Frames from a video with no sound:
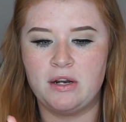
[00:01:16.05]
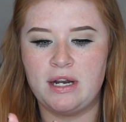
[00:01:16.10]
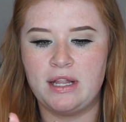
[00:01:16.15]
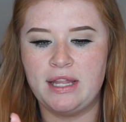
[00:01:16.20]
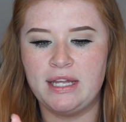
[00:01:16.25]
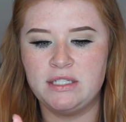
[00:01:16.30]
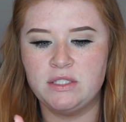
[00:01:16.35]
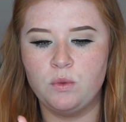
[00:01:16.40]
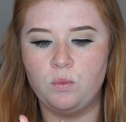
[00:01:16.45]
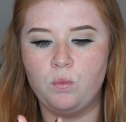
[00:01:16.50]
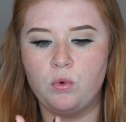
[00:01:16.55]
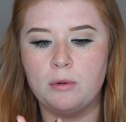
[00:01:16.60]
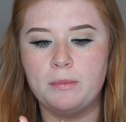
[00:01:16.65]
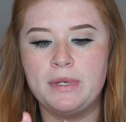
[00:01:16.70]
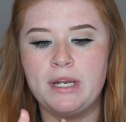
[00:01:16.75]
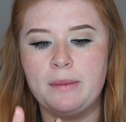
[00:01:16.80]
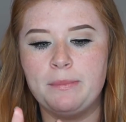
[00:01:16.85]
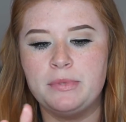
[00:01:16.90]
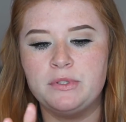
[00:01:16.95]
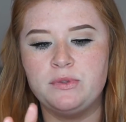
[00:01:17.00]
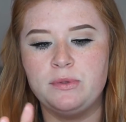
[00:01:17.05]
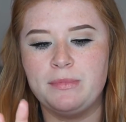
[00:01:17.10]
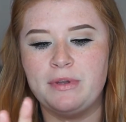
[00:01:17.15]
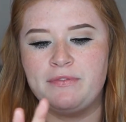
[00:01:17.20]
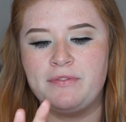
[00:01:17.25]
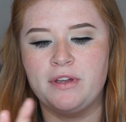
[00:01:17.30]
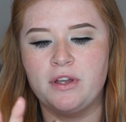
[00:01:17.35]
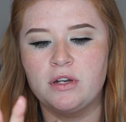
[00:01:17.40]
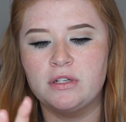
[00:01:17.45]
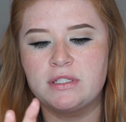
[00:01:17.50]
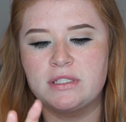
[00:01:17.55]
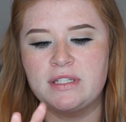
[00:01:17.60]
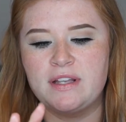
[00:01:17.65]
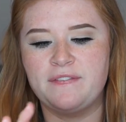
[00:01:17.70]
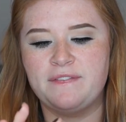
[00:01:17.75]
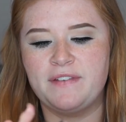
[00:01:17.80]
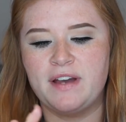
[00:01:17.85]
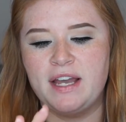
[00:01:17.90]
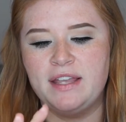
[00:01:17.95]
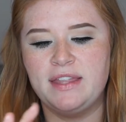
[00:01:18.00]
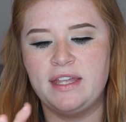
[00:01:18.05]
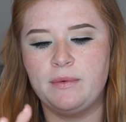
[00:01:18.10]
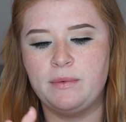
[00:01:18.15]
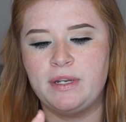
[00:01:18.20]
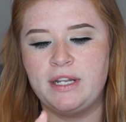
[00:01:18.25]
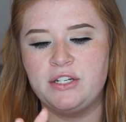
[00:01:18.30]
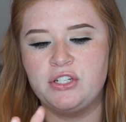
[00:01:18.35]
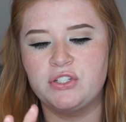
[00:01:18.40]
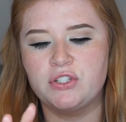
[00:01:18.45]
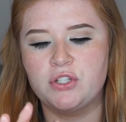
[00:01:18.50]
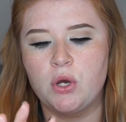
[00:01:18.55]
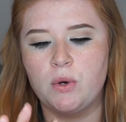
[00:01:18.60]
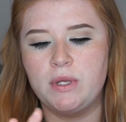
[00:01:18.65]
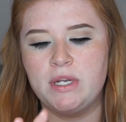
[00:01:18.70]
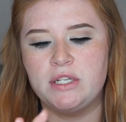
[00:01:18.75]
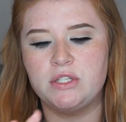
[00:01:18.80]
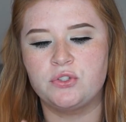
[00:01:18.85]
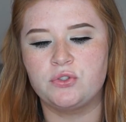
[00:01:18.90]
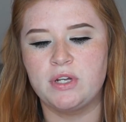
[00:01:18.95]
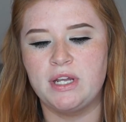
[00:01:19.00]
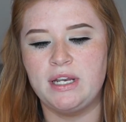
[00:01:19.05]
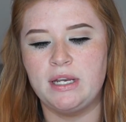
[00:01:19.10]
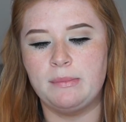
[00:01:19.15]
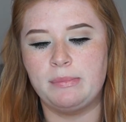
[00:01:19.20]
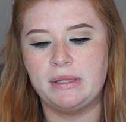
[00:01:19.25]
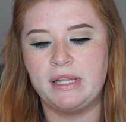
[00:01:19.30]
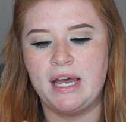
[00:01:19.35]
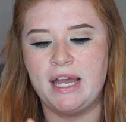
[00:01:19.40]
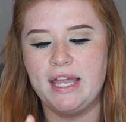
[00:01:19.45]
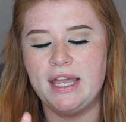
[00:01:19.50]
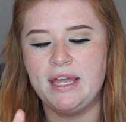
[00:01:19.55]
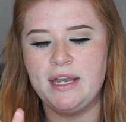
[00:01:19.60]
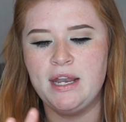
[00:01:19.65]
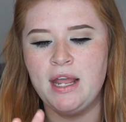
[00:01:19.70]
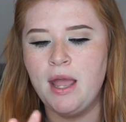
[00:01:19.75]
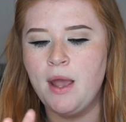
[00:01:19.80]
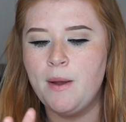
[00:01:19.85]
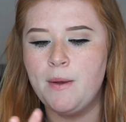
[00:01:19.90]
and I like to warm it up between my fingers because I find that when I just go in and straight and apply it,